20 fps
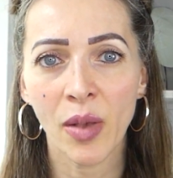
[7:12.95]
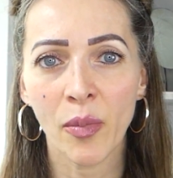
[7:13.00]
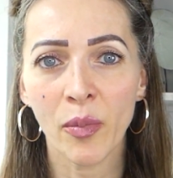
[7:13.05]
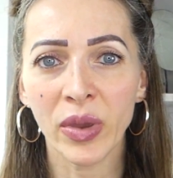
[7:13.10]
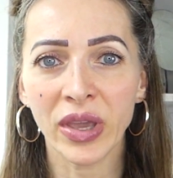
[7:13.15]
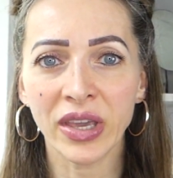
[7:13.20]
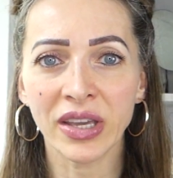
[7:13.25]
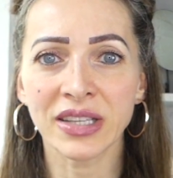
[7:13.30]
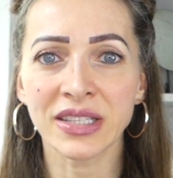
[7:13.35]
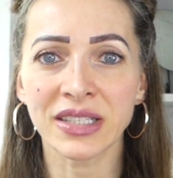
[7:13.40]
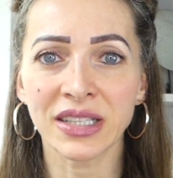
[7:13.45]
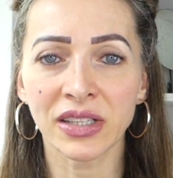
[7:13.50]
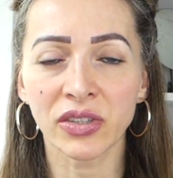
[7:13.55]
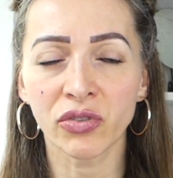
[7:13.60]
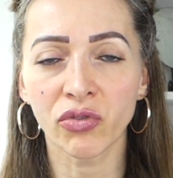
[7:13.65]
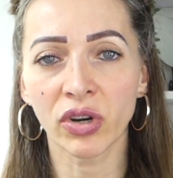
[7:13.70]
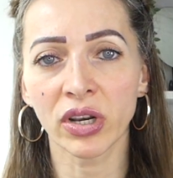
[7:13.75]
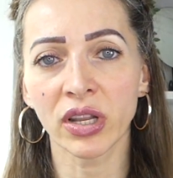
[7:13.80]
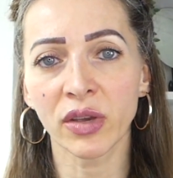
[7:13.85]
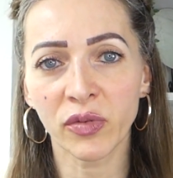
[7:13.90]
because it
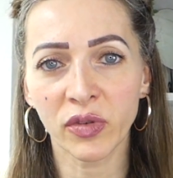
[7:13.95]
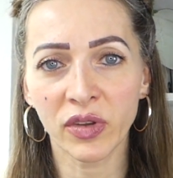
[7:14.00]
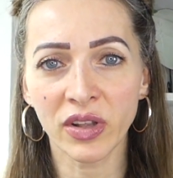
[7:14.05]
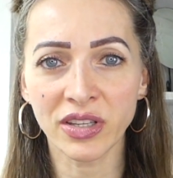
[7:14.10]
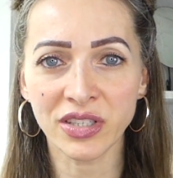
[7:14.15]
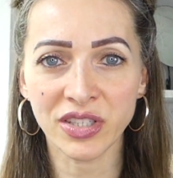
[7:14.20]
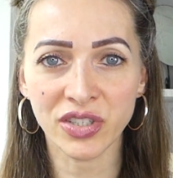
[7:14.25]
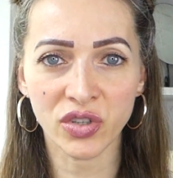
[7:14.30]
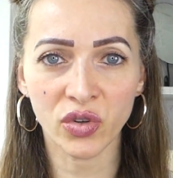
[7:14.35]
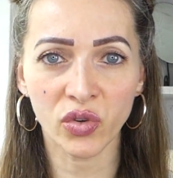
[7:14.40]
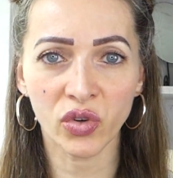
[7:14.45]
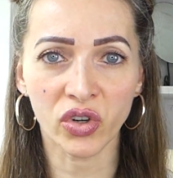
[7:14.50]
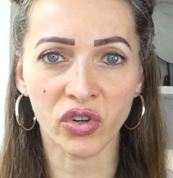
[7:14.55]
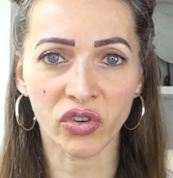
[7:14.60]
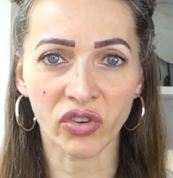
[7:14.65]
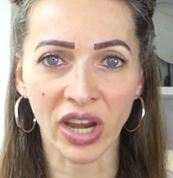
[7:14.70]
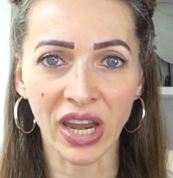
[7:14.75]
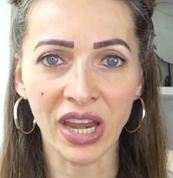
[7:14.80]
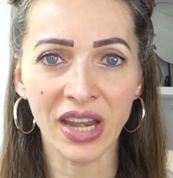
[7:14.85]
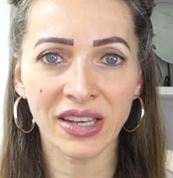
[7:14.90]
really feels so
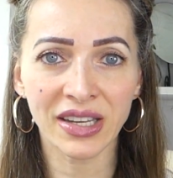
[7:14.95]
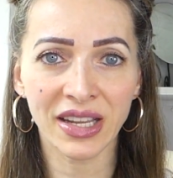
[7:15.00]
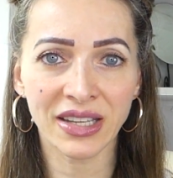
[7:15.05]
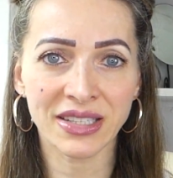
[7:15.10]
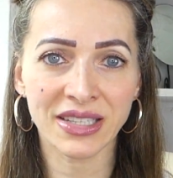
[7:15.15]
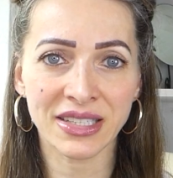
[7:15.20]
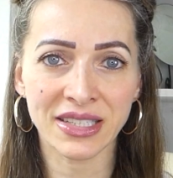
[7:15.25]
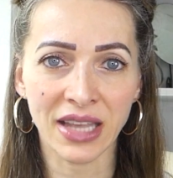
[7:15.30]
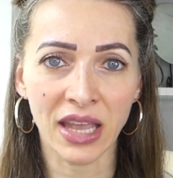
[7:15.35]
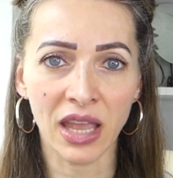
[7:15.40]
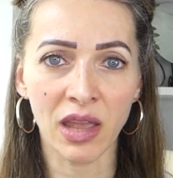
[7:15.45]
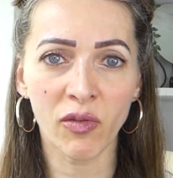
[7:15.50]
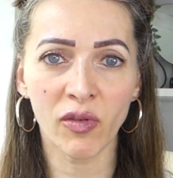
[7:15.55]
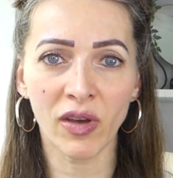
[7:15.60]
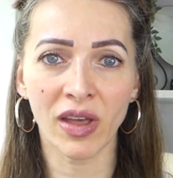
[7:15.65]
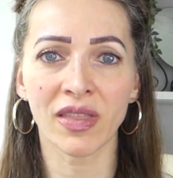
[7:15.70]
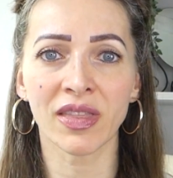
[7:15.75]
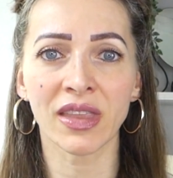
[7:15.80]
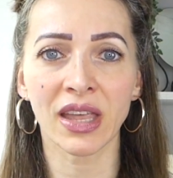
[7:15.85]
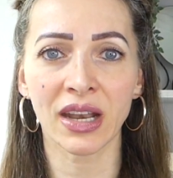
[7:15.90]
great and safe
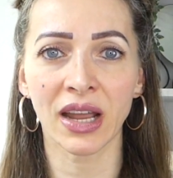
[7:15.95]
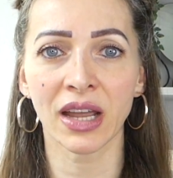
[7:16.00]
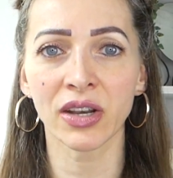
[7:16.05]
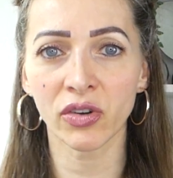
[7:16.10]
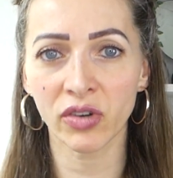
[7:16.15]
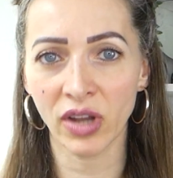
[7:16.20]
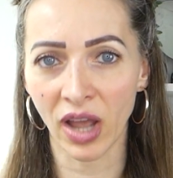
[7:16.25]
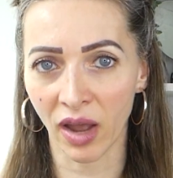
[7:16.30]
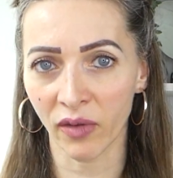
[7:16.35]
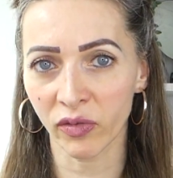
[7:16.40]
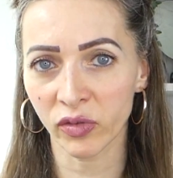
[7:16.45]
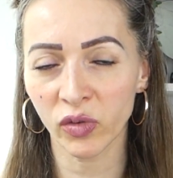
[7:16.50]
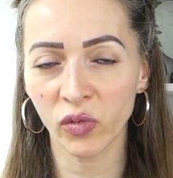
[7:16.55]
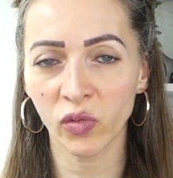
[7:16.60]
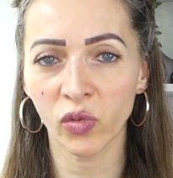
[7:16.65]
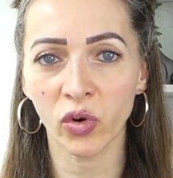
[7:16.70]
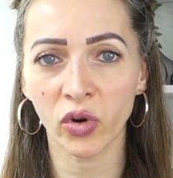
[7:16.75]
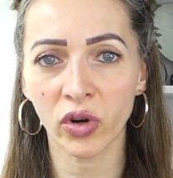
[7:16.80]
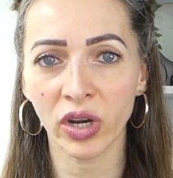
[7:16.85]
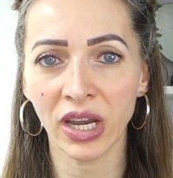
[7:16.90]
and then I don't have to
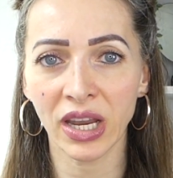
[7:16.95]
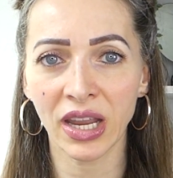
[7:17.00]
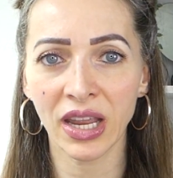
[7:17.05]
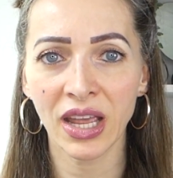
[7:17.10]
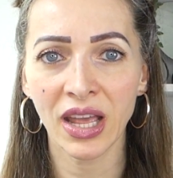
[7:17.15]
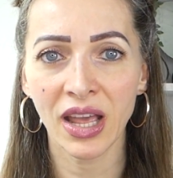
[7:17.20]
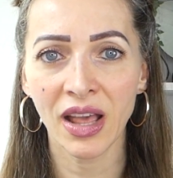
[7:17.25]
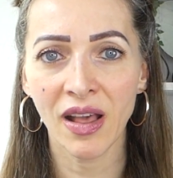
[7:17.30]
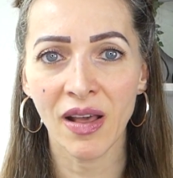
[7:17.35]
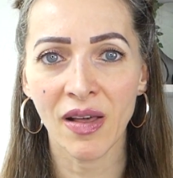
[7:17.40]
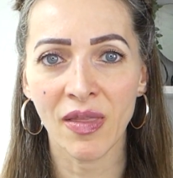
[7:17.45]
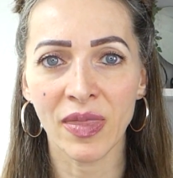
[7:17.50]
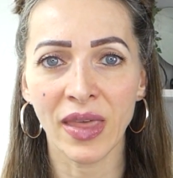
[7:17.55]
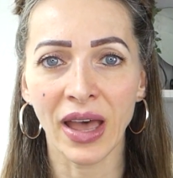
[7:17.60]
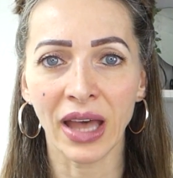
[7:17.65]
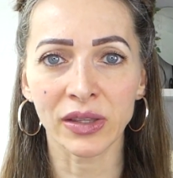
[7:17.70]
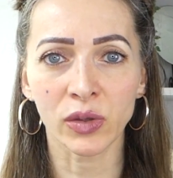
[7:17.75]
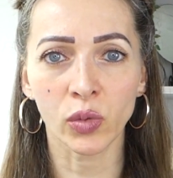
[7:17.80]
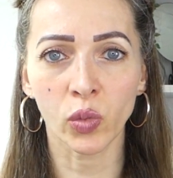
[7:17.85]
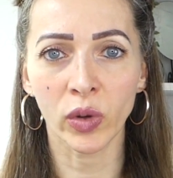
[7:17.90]
worry
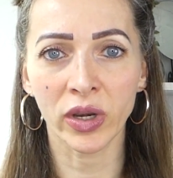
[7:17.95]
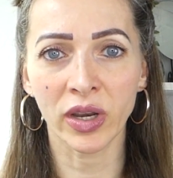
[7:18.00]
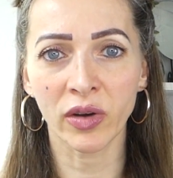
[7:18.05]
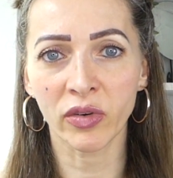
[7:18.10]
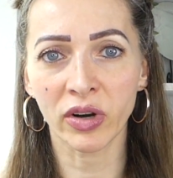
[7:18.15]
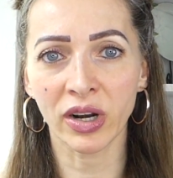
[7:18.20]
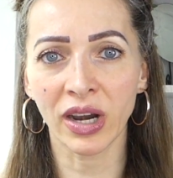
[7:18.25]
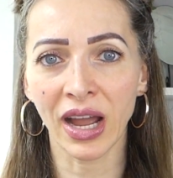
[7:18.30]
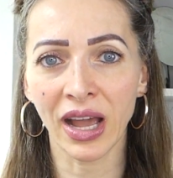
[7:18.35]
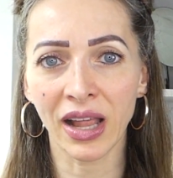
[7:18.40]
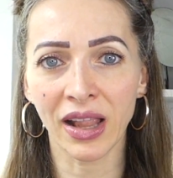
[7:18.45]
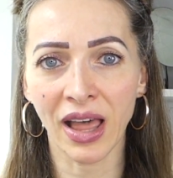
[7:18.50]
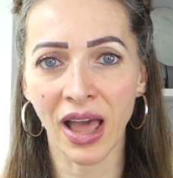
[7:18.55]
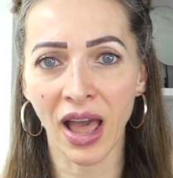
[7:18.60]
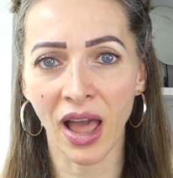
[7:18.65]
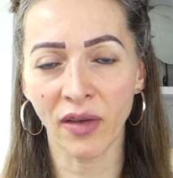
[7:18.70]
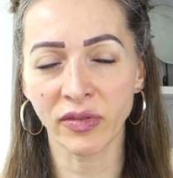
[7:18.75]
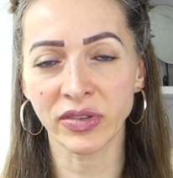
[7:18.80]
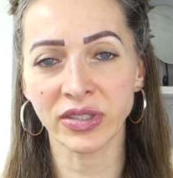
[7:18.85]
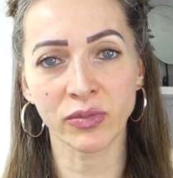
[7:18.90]
that whenever I'll
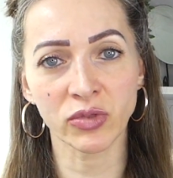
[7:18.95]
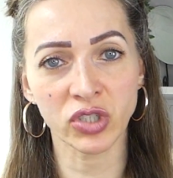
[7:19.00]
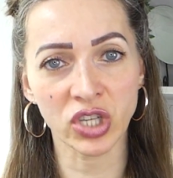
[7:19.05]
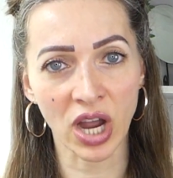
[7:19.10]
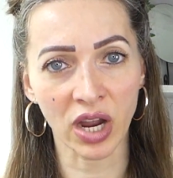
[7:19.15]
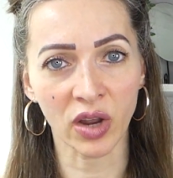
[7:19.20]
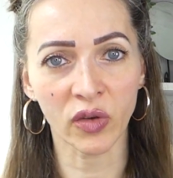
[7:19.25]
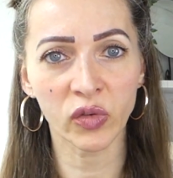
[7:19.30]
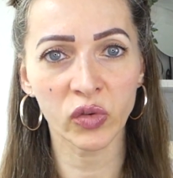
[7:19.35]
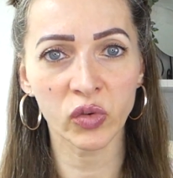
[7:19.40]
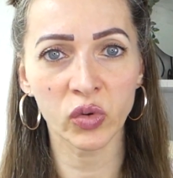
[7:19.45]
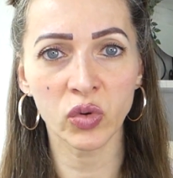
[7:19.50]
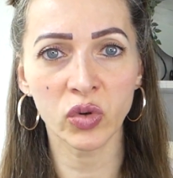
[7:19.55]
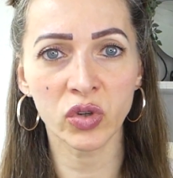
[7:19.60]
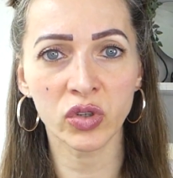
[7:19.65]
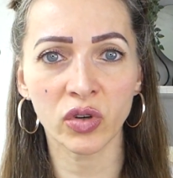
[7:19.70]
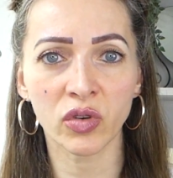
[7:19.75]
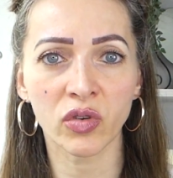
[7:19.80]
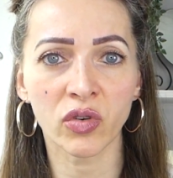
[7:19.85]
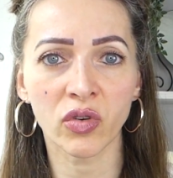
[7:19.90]
have some junk
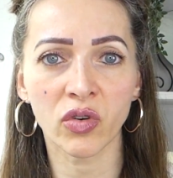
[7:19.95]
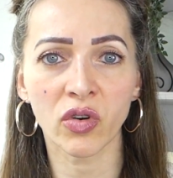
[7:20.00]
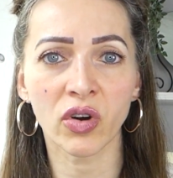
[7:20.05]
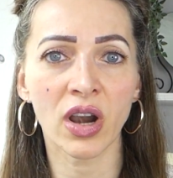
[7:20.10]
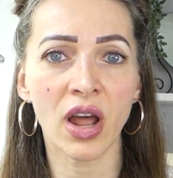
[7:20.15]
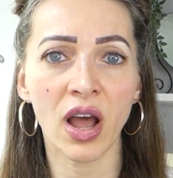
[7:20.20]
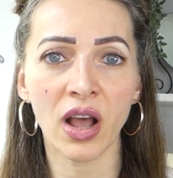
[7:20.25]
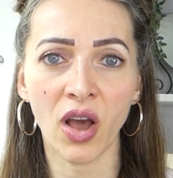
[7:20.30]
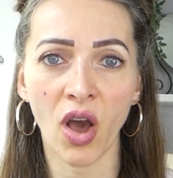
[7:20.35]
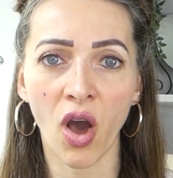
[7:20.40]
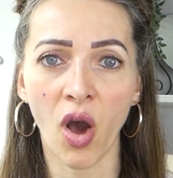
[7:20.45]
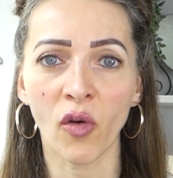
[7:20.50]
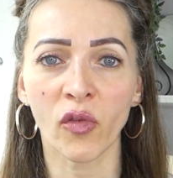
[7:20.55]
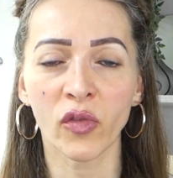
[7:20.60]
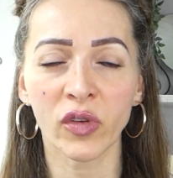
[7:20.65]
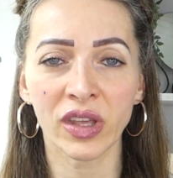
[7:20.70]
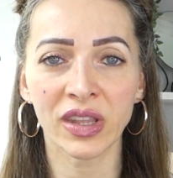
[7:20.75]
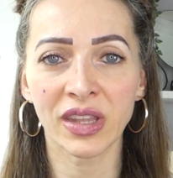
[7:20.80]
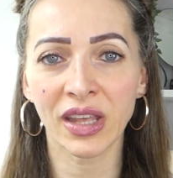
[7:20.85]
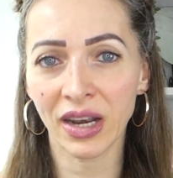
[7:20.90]
food or a
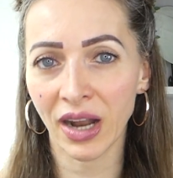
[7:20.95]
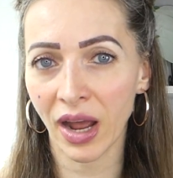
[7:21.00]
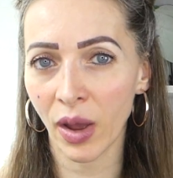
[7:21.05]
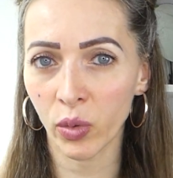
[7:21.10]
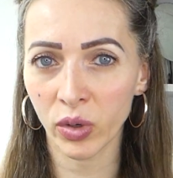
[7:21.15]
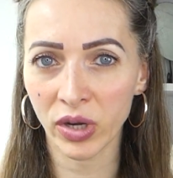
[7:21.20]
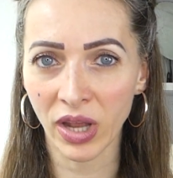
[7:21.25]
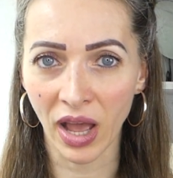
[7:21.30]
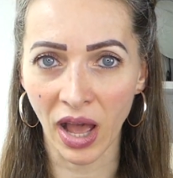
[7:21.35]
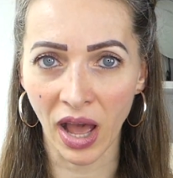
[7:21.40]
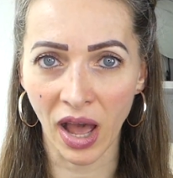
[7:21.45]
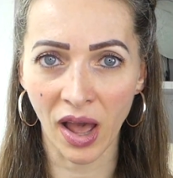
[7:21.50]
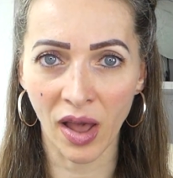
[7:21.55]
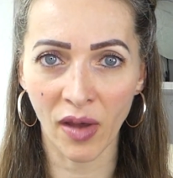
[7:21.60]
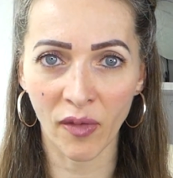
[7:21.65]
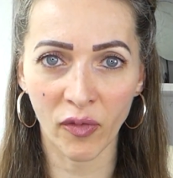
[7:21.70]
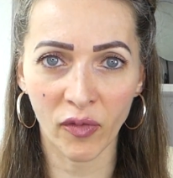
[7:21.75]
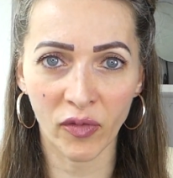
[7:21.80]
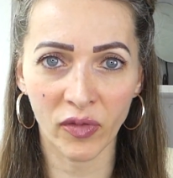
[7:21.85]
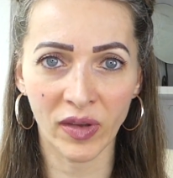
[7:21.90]
coffee that I would
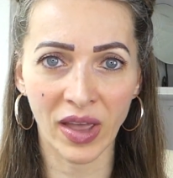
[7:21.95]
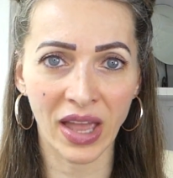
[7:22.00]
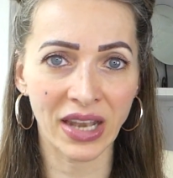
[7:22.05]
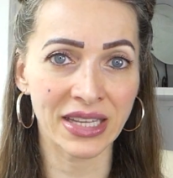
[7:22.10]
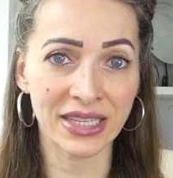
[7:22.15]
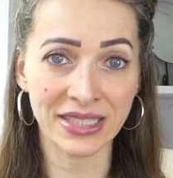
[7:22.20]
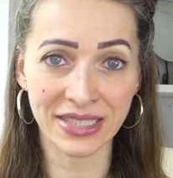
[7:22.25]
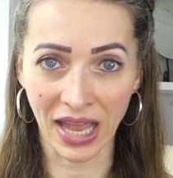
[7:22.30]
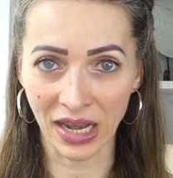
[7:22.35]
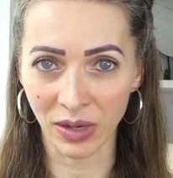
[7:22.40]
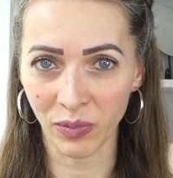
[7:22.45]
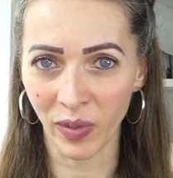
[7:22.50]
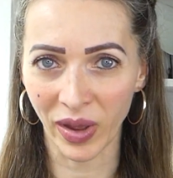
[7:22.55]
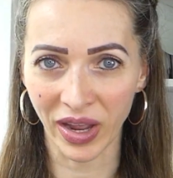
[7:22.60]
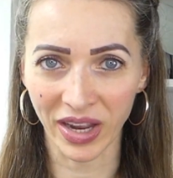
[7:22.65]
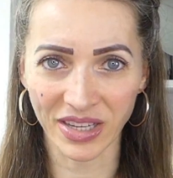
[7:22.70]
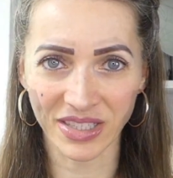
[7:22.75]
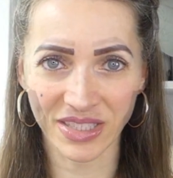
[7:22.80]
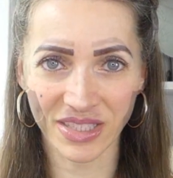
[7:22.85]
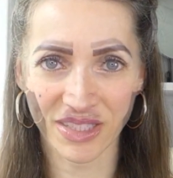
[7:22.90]
have any
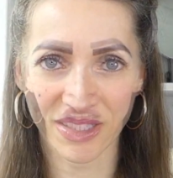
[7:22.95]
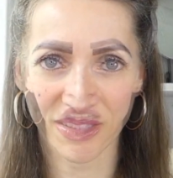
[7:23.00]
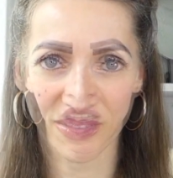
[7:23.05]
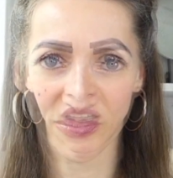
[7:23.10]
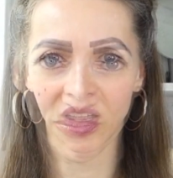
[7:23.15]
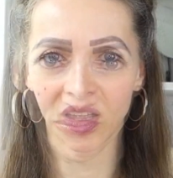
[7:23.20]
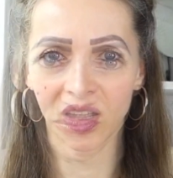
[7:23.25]
setbacks.